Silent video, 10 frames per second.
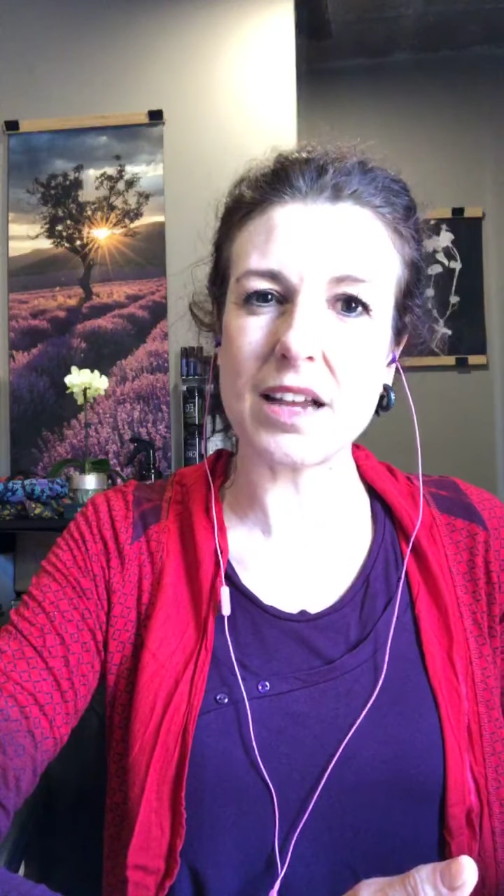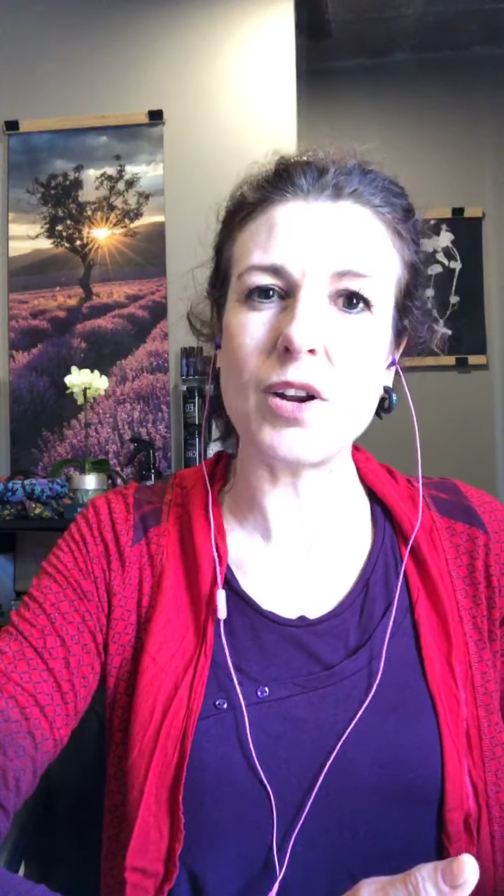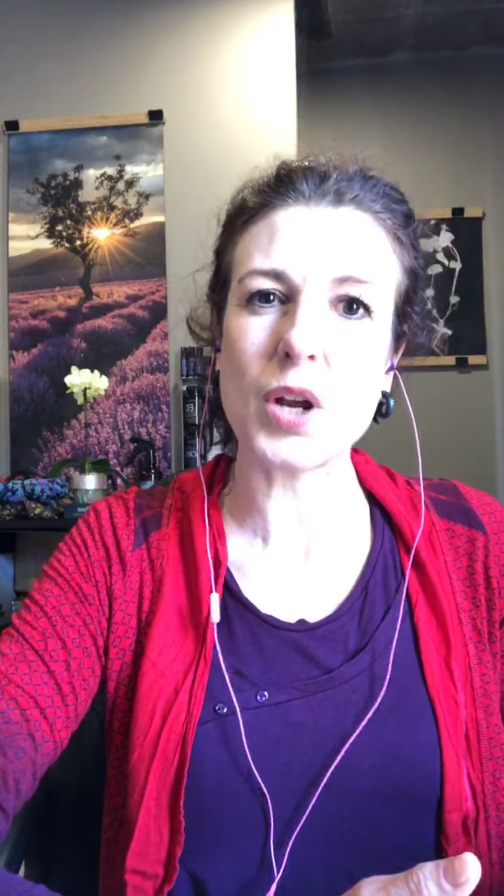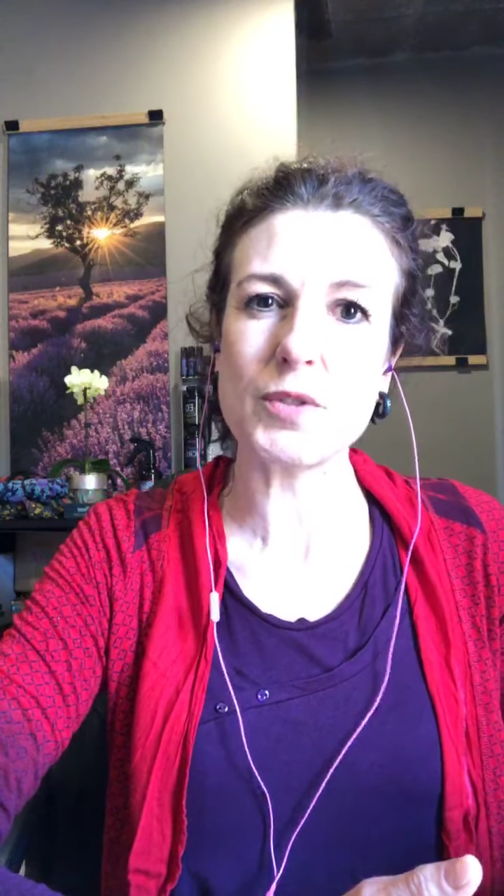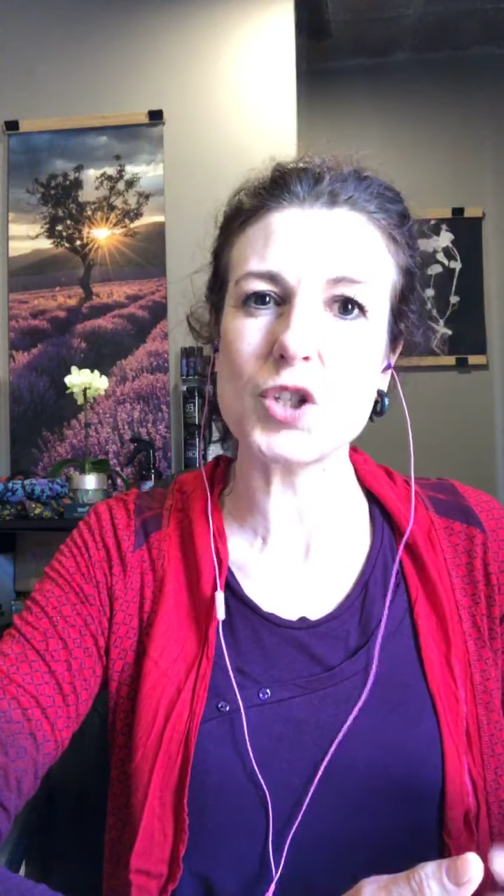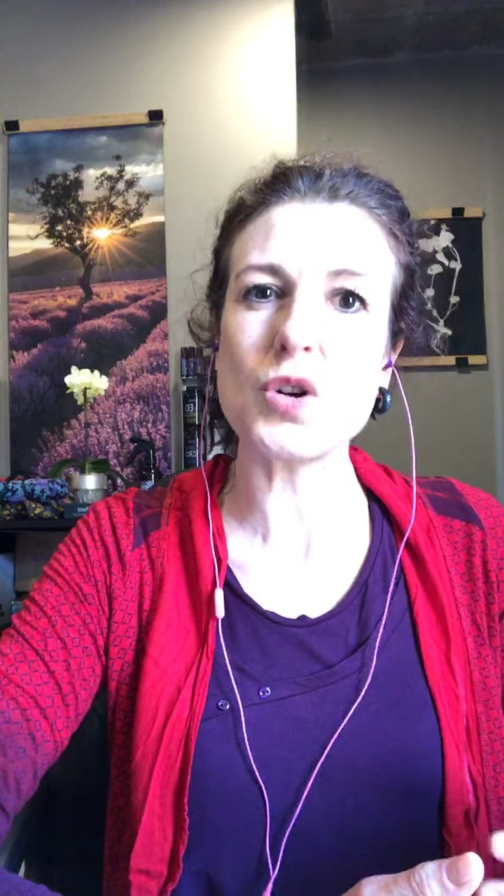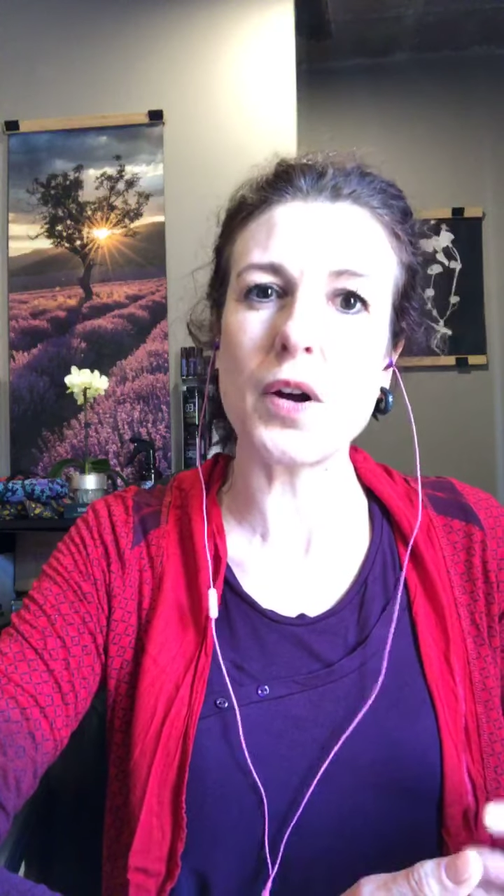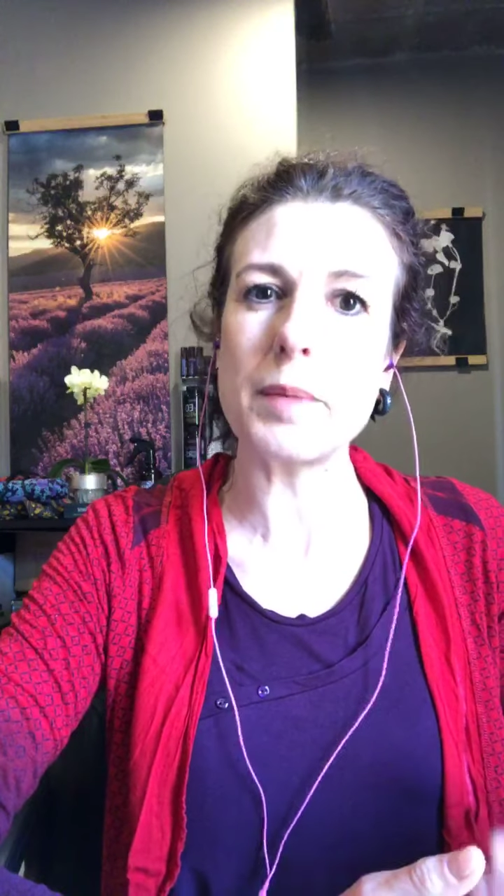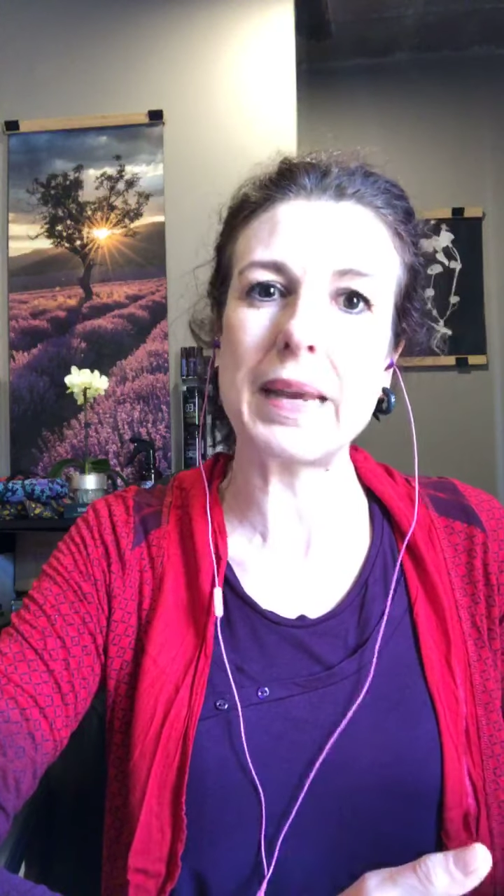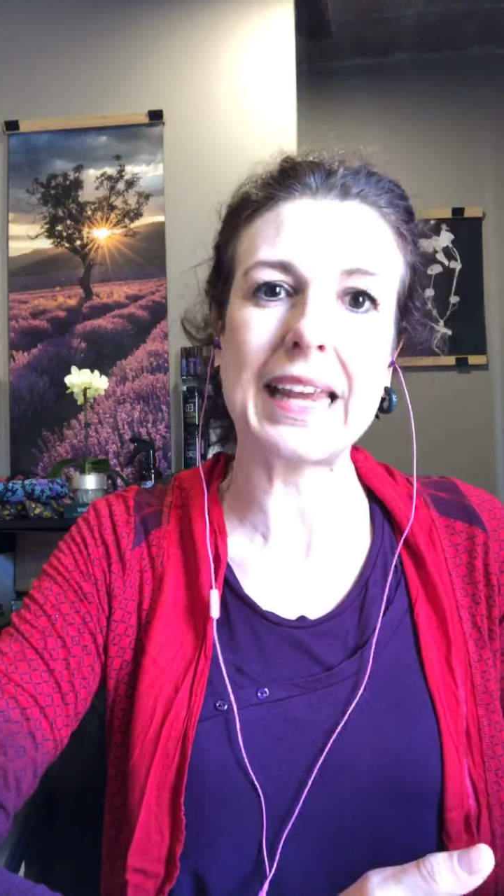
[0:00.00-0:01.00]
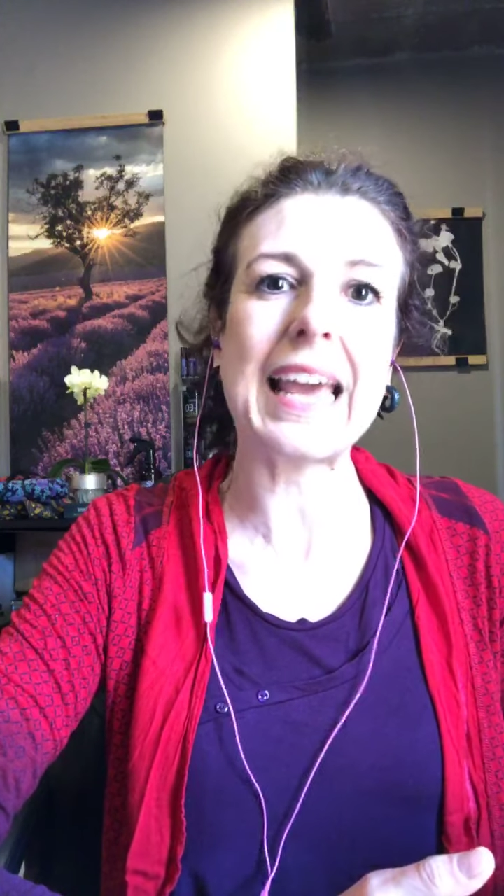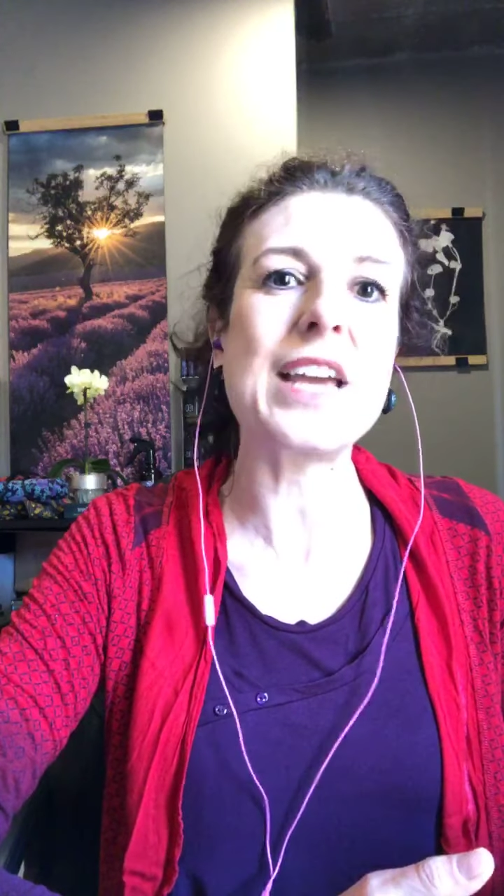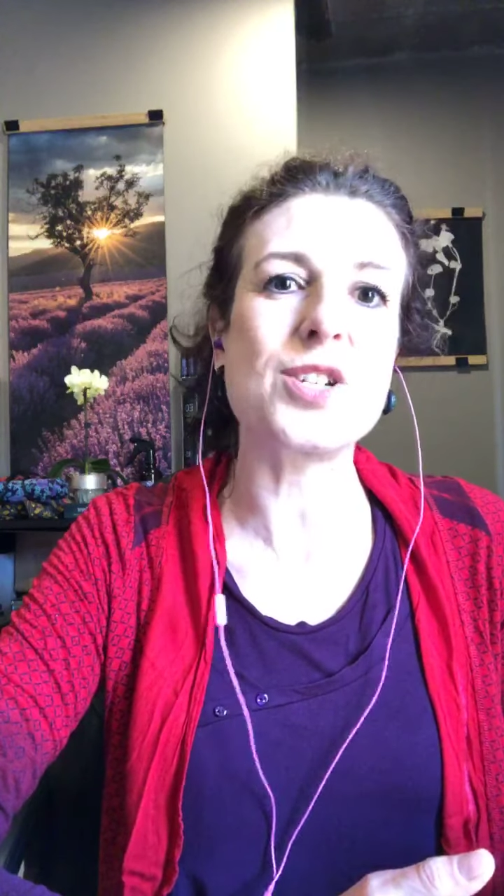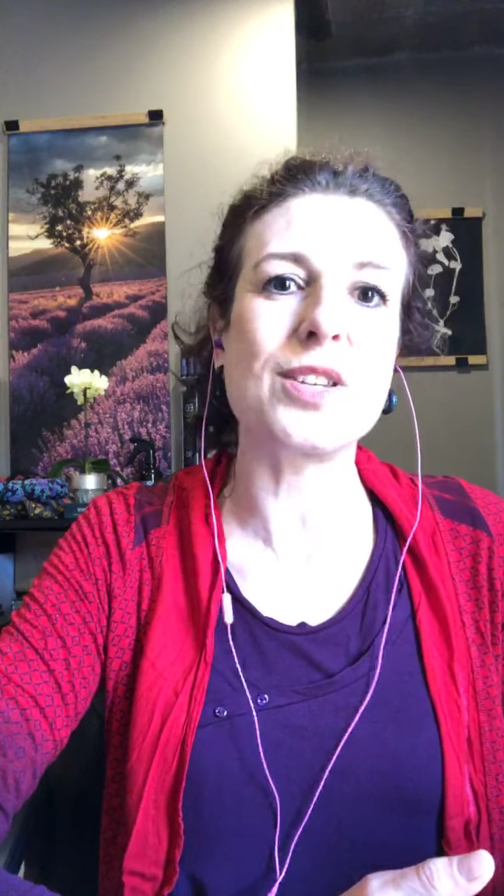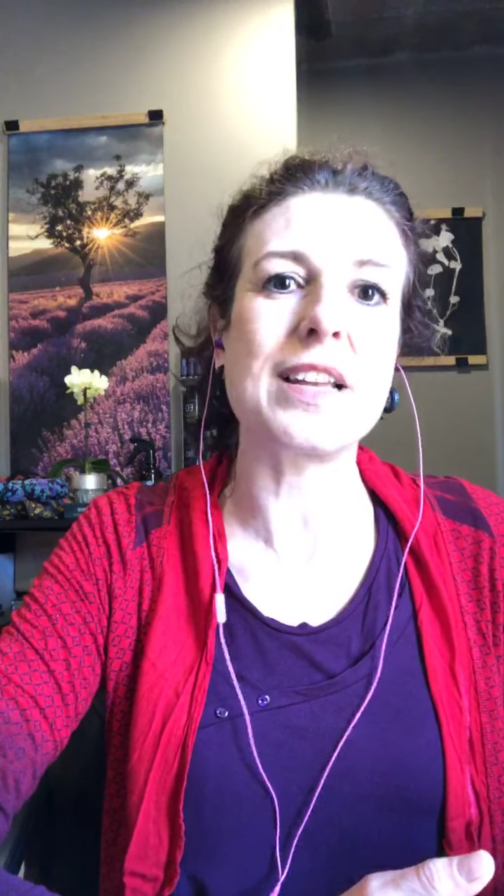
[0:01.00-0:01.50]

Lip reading: a lot of stronger medication